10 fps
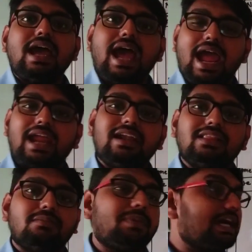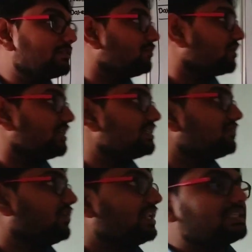and the passbook is
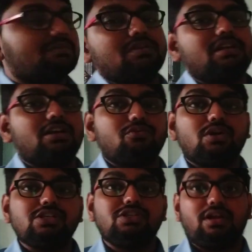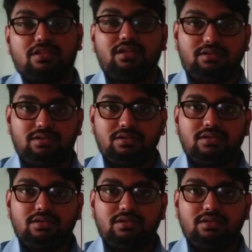very similar to a journal.